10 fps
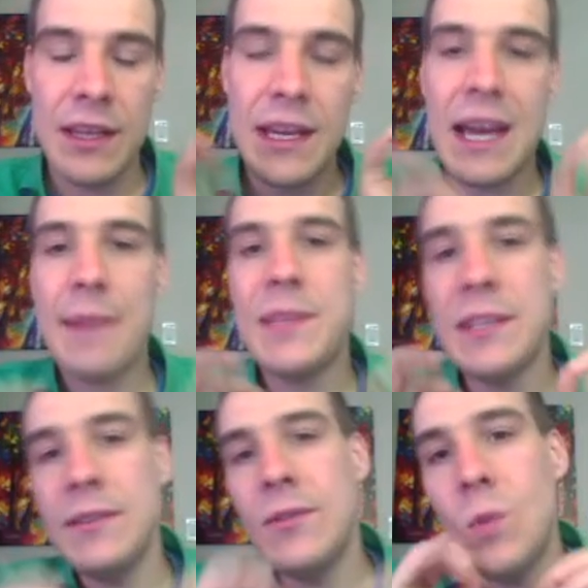The
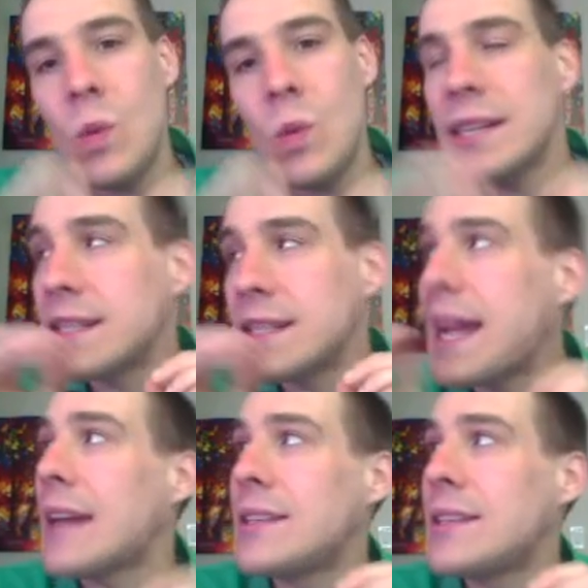absolute weakest
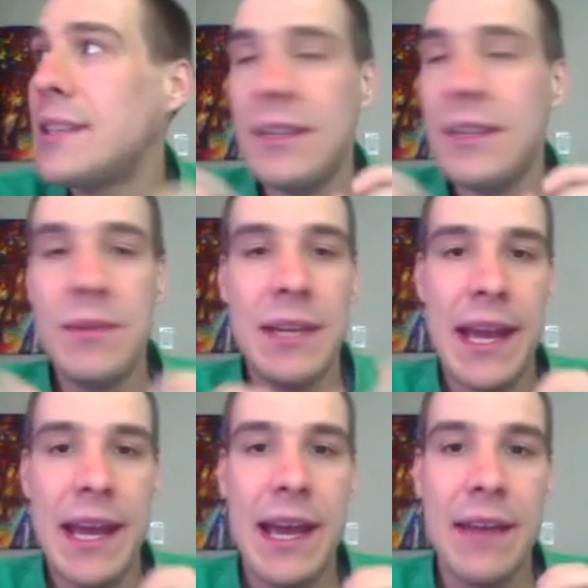acid you can
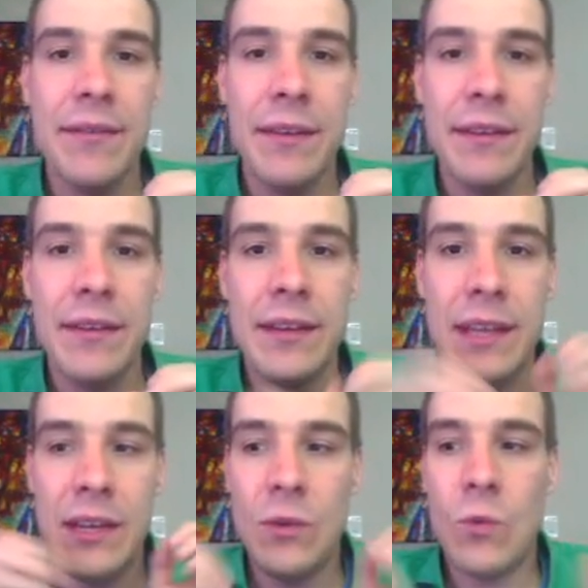have
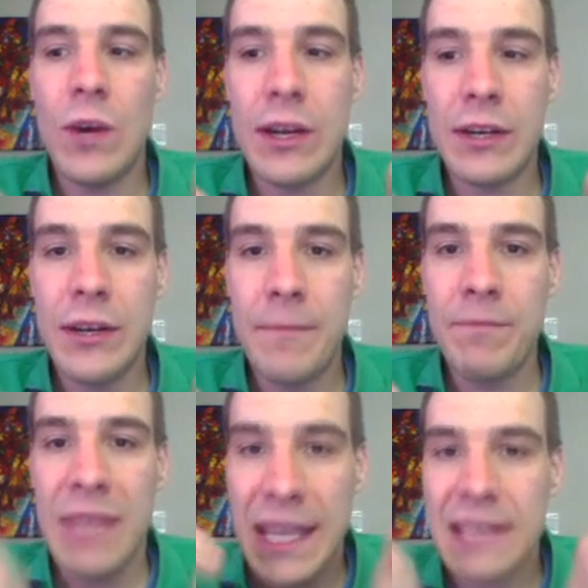in water
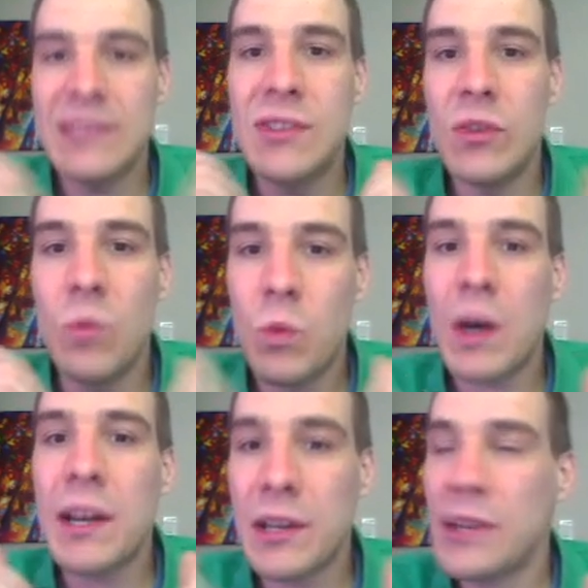is the
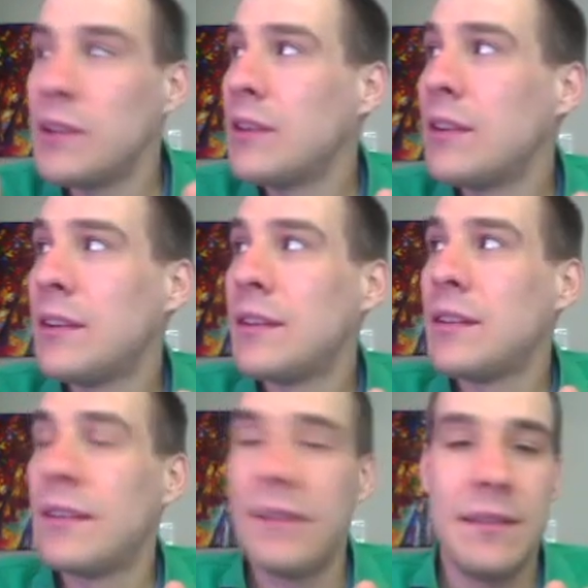water,
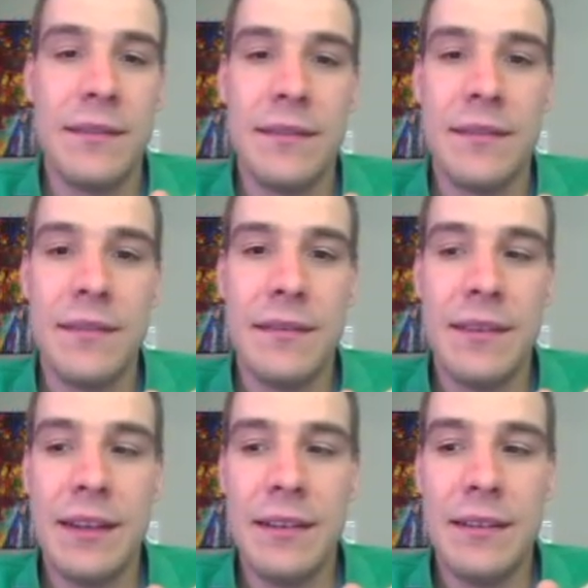
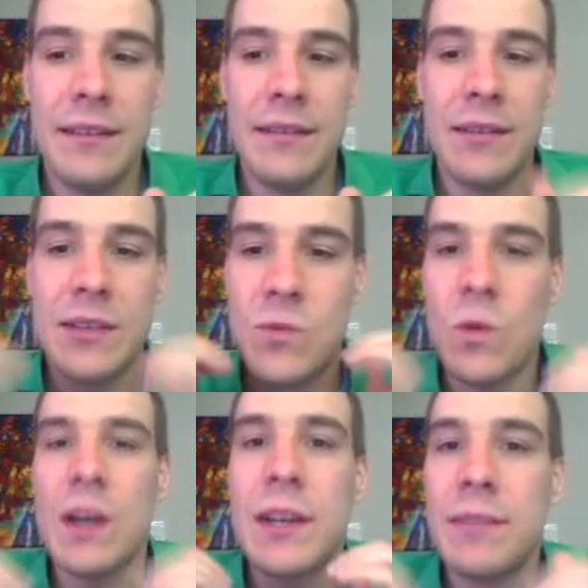right? Because
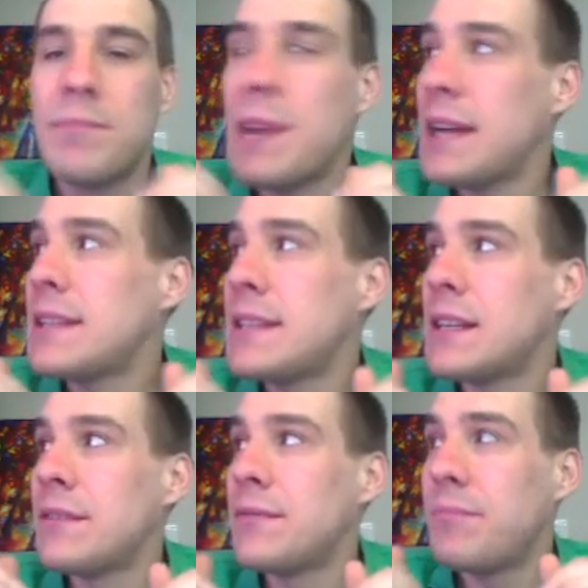water by
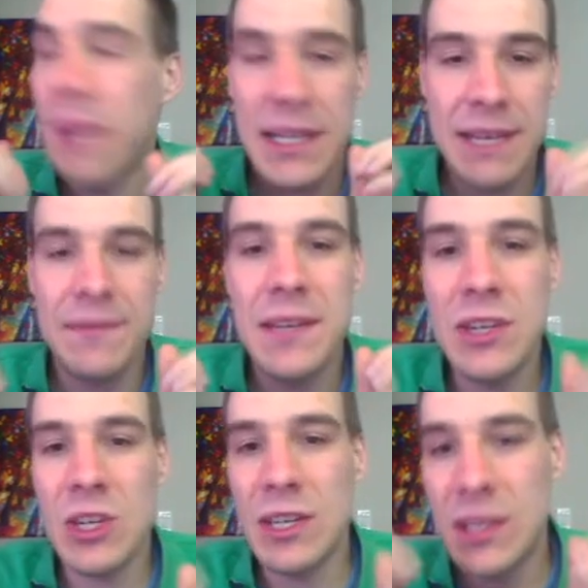itself, by
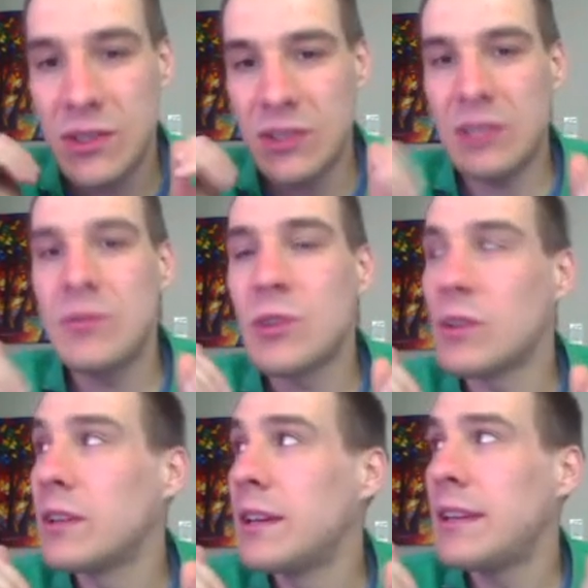definition, is
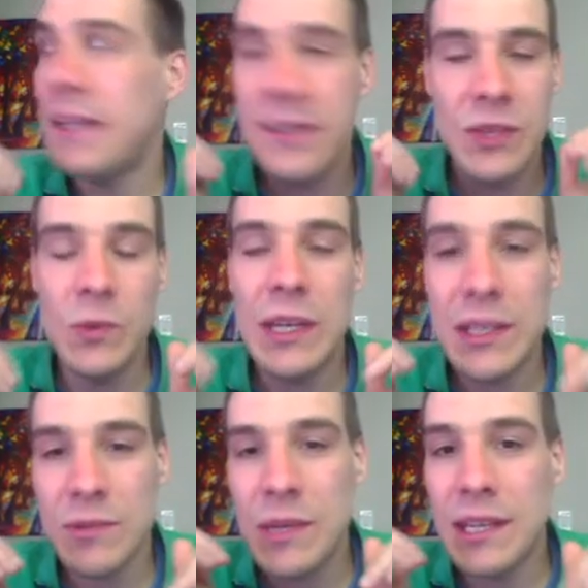neutral. That is the
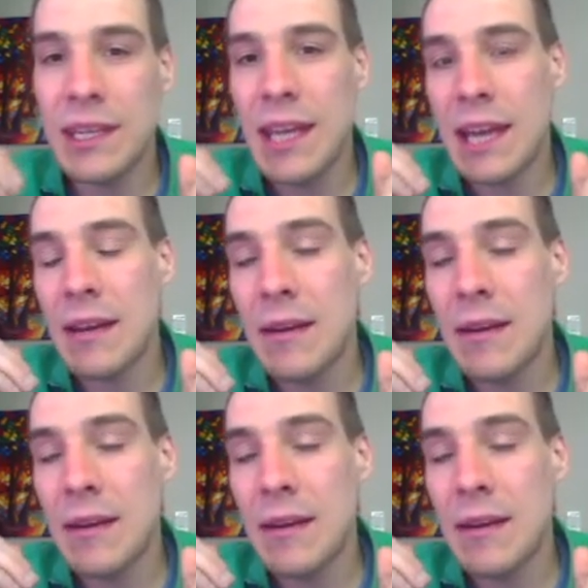weakest we can get.